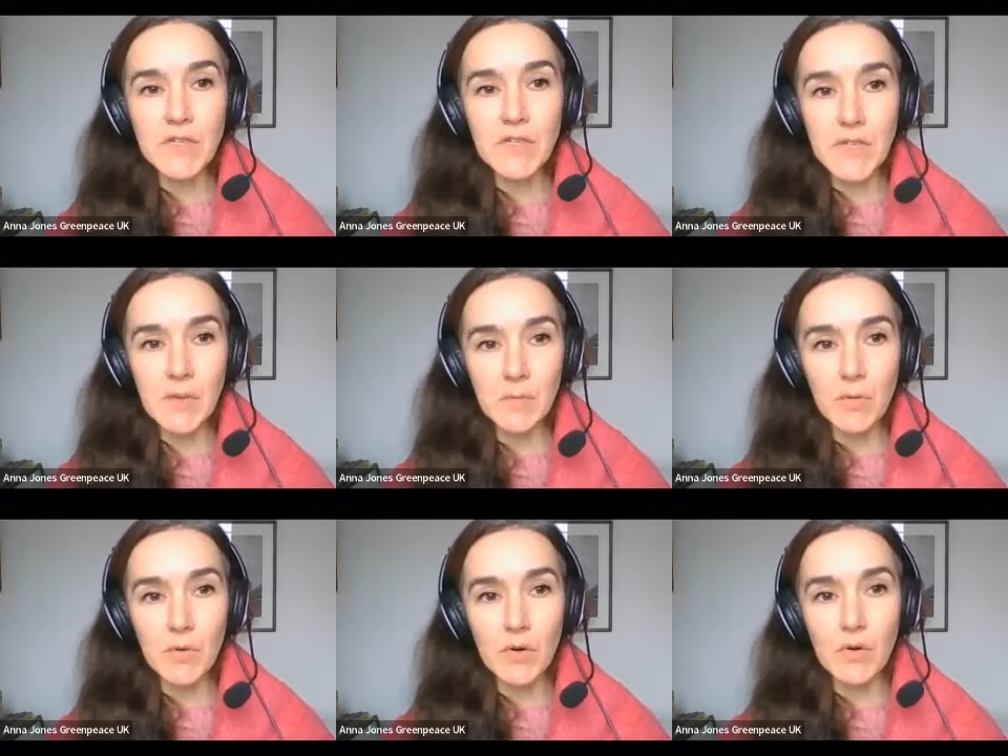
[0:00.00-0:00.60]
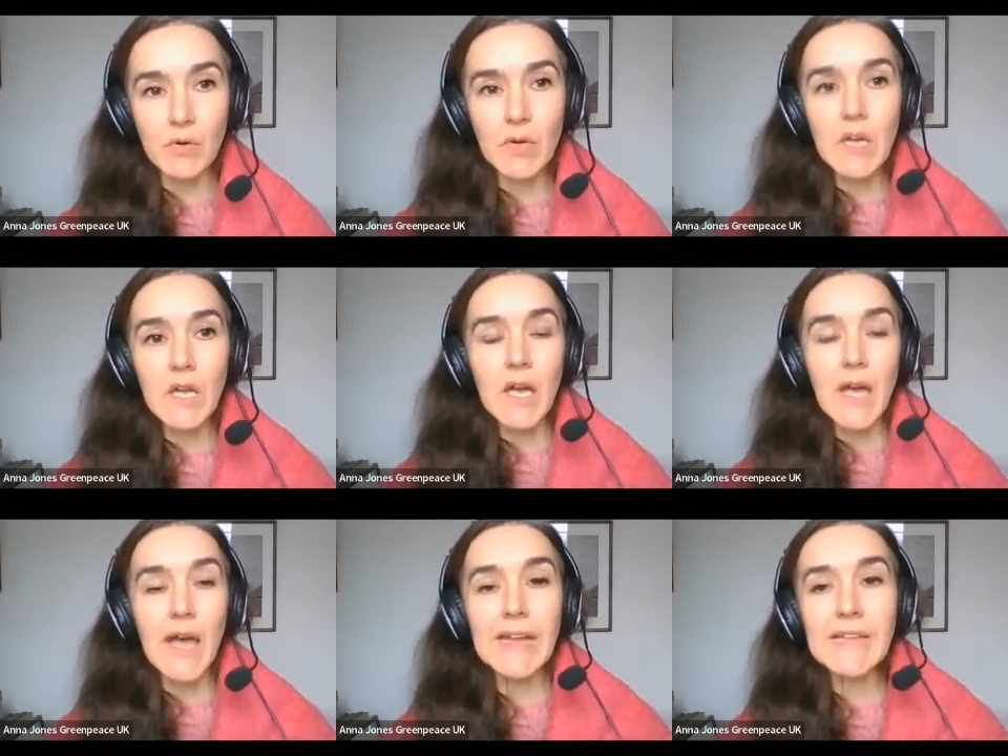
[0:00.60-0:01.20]
for example,
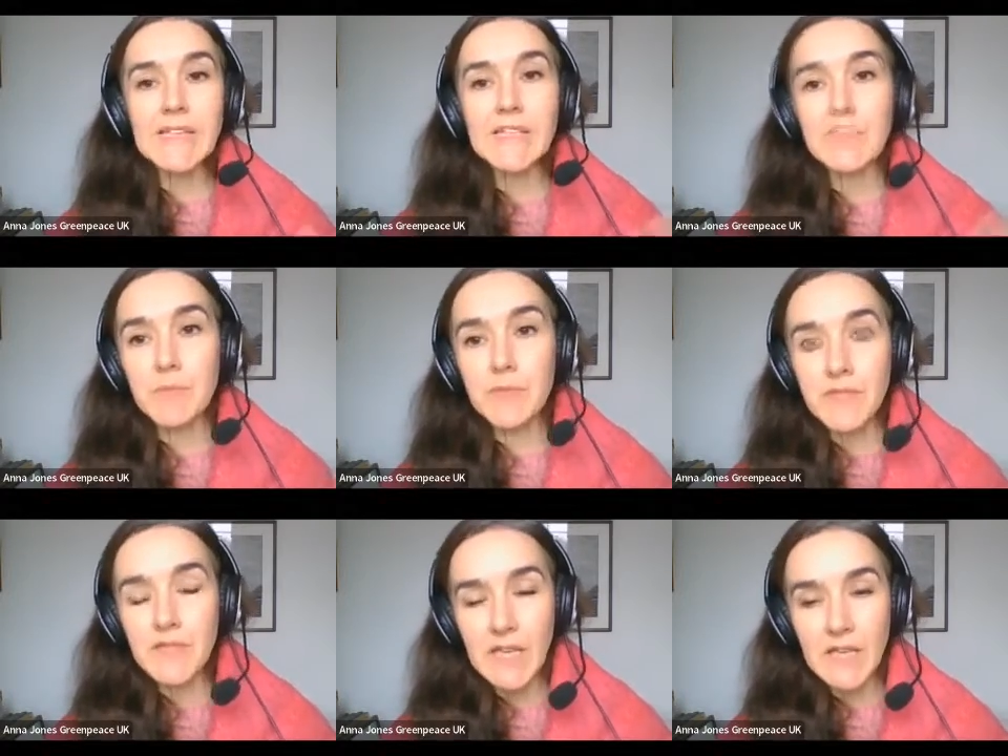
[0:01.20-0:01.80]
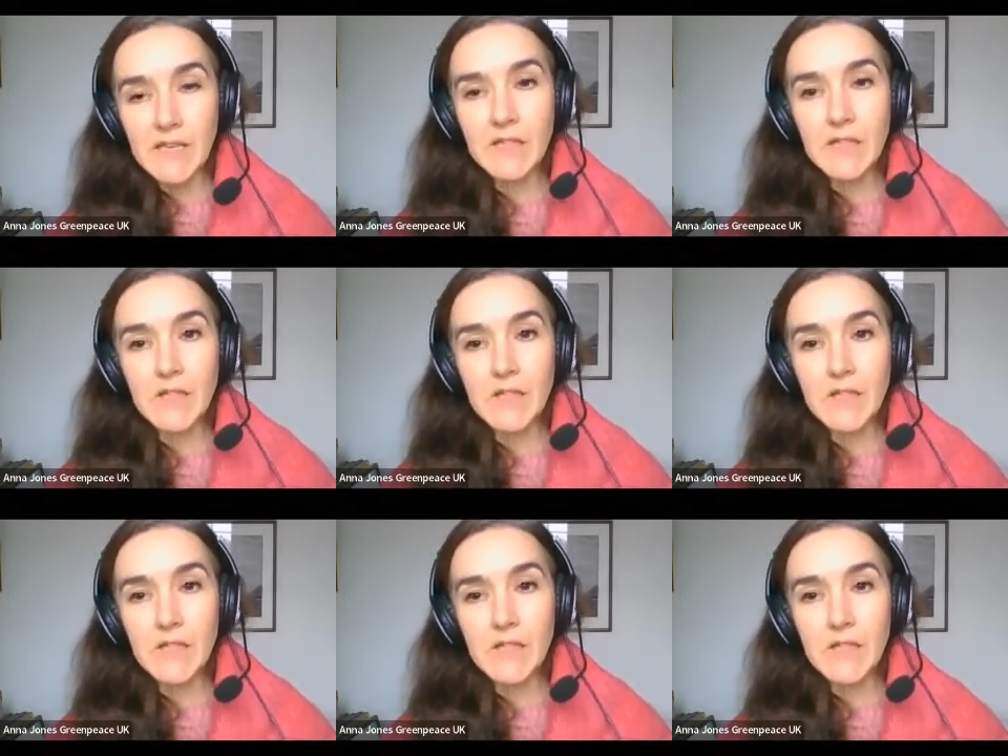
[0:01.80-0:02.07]
80%